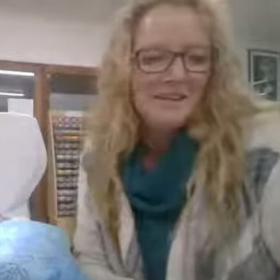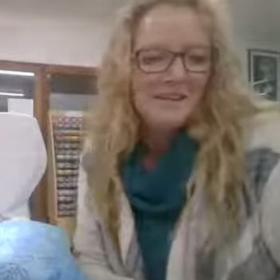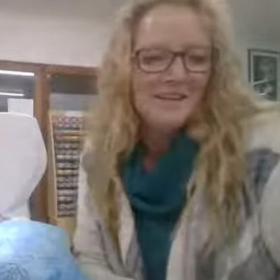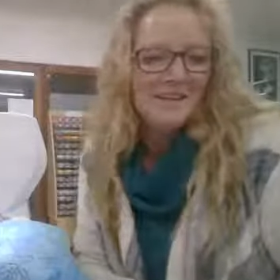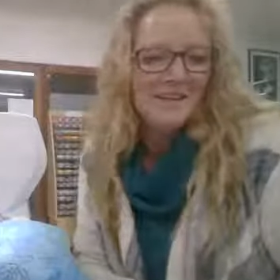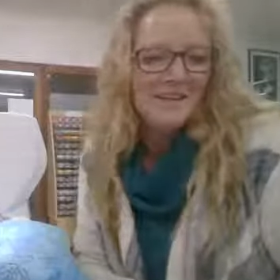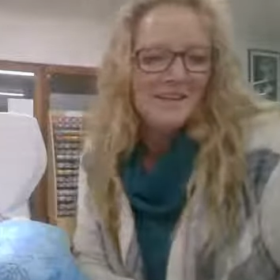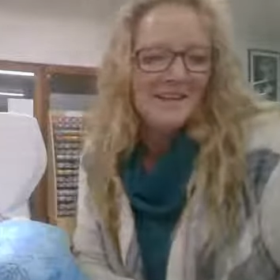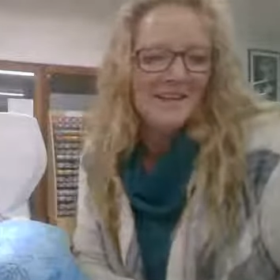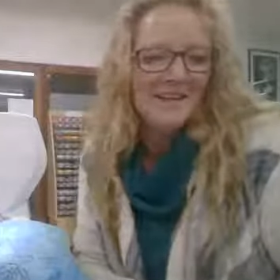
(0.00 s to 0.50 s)

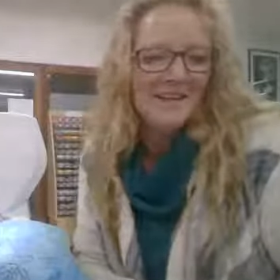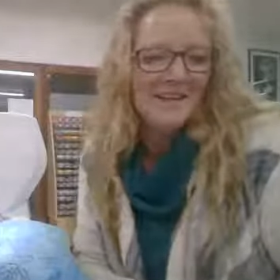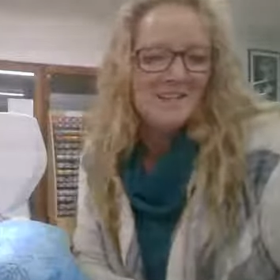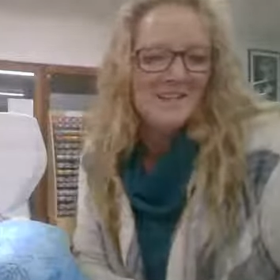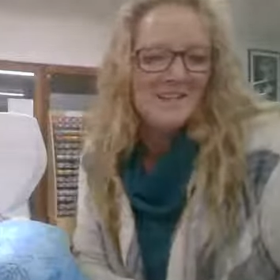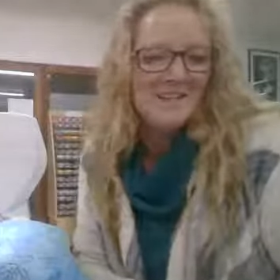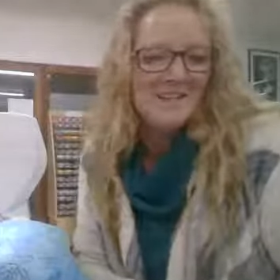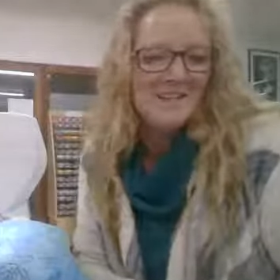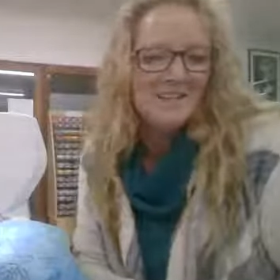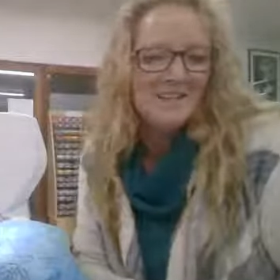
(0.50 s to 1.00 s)
G'day
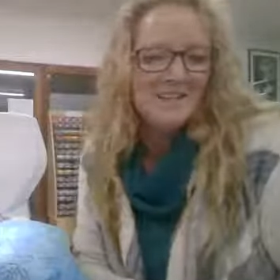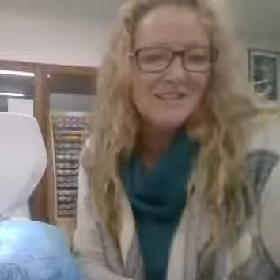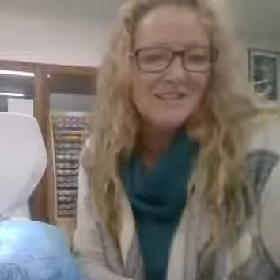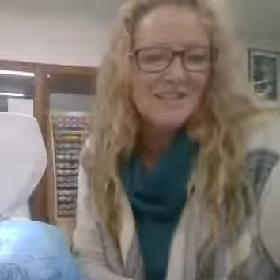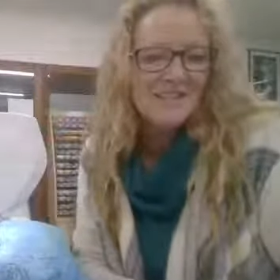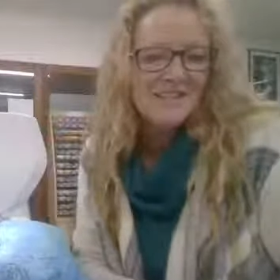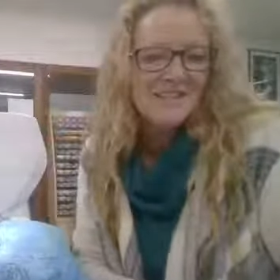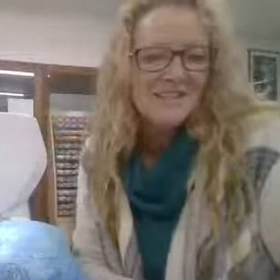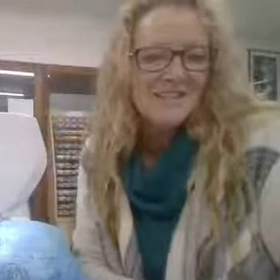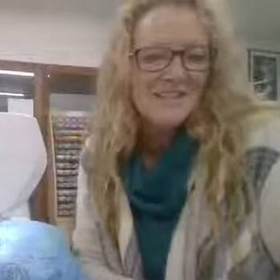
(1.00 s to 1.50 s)
guys.
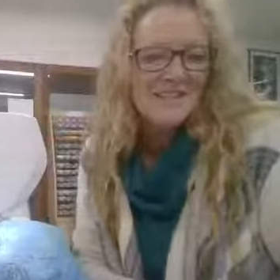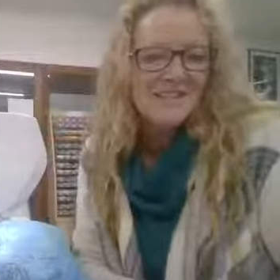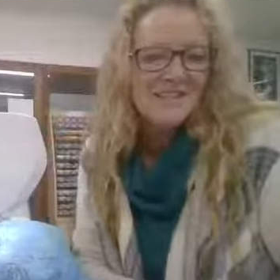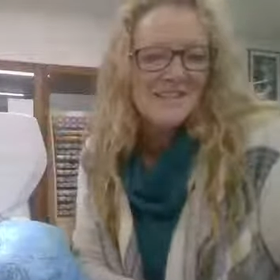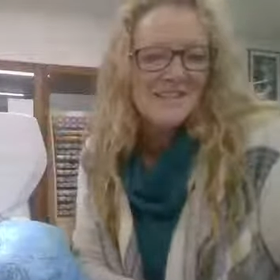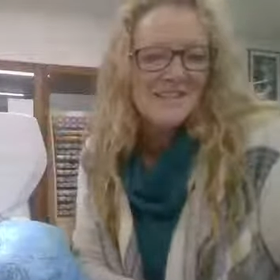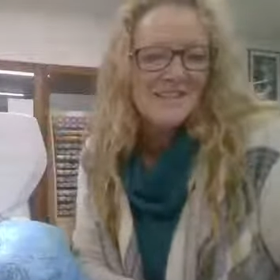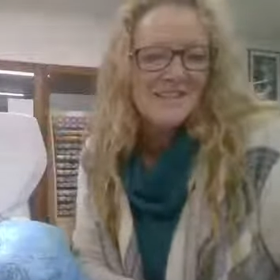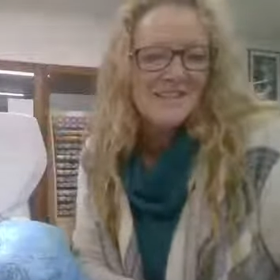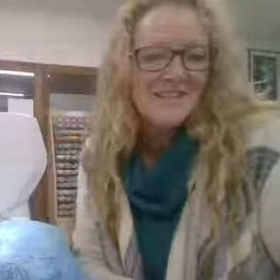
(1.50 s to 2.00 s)

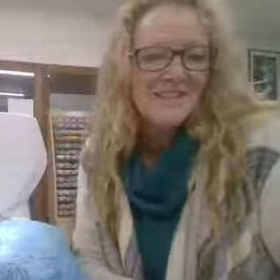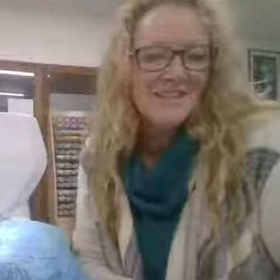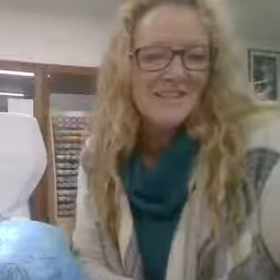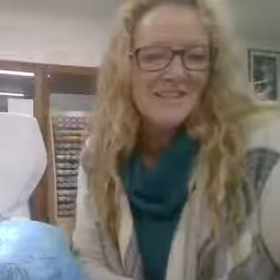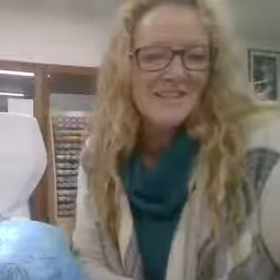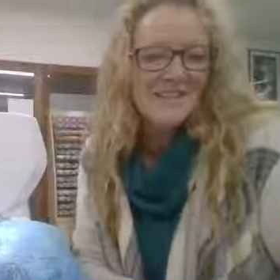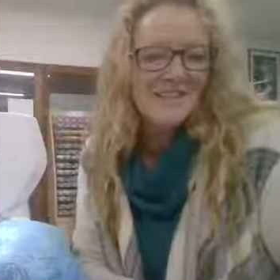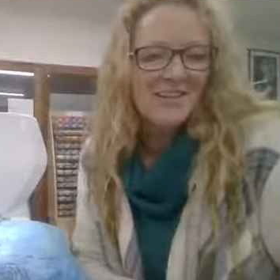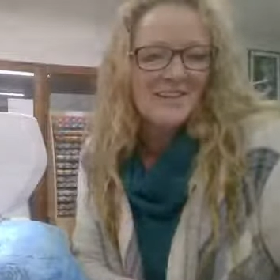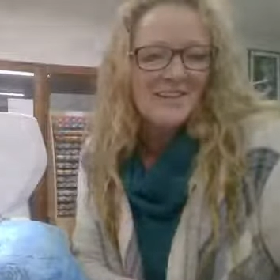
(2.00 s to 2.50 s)

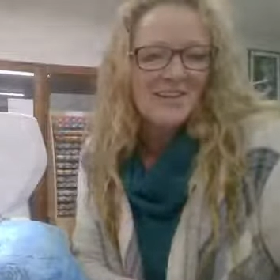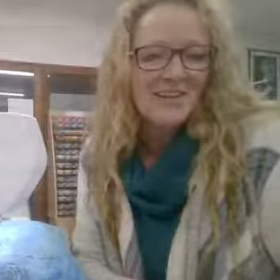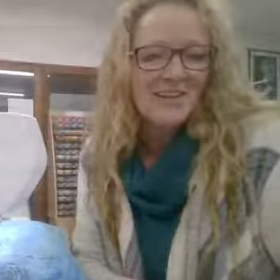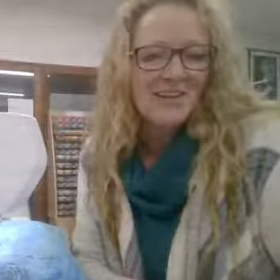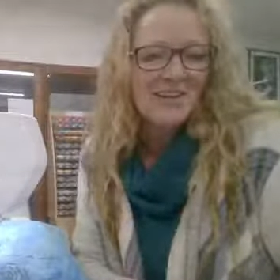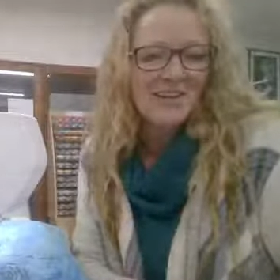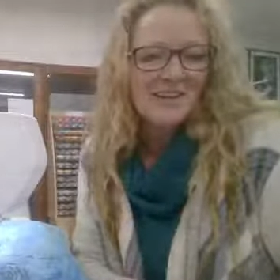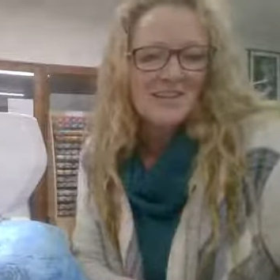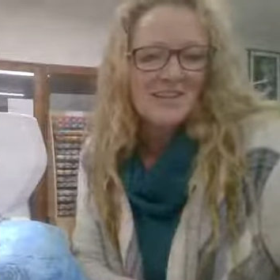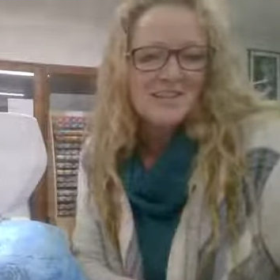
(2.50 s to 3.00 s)
All
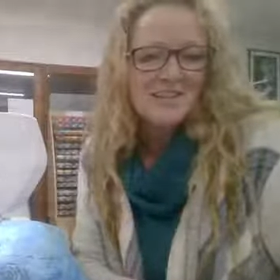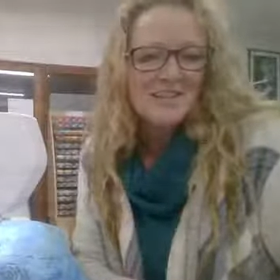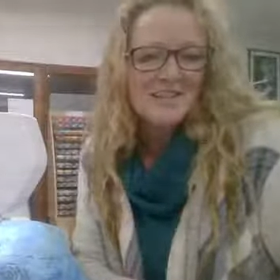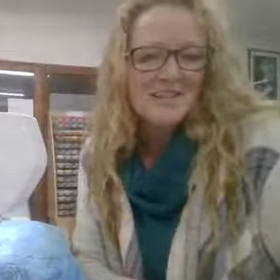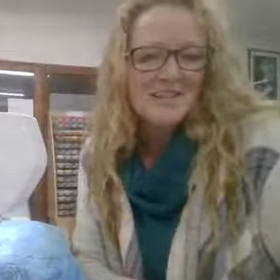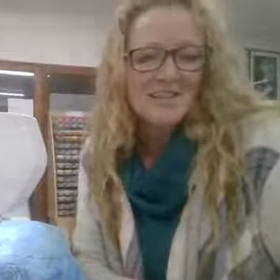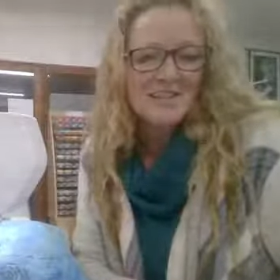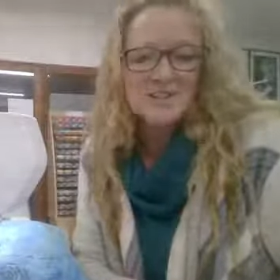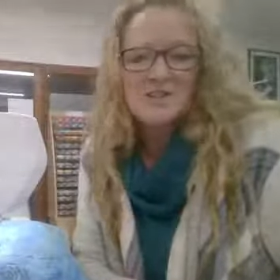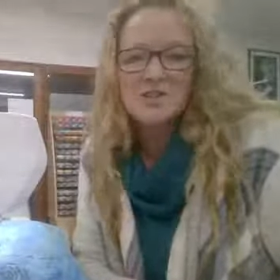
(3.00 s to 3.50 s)
right,
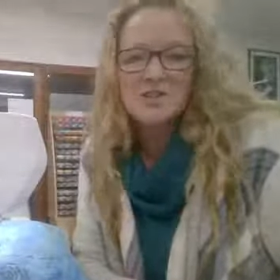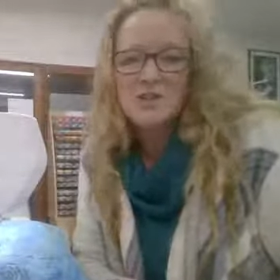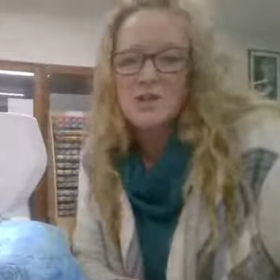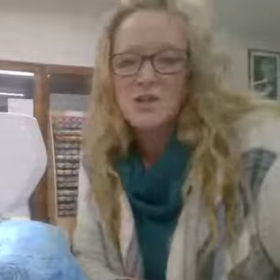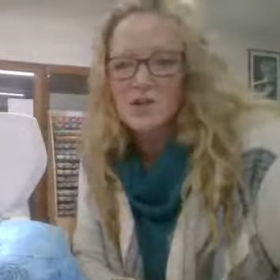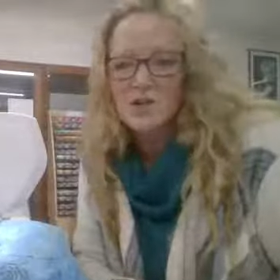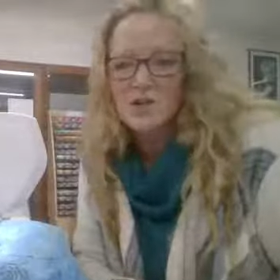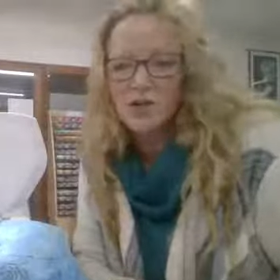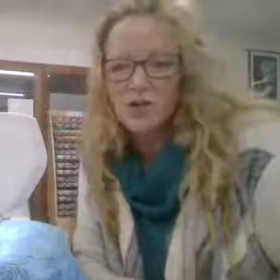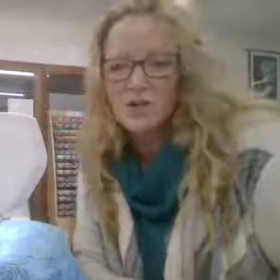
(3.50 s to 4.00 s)

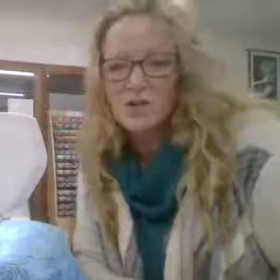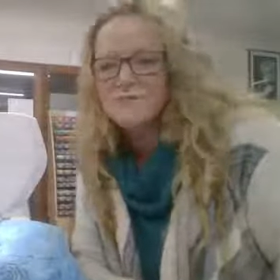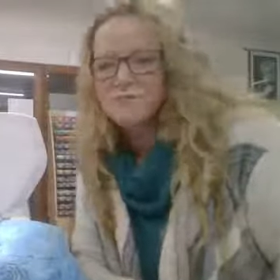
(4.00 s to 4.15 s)
so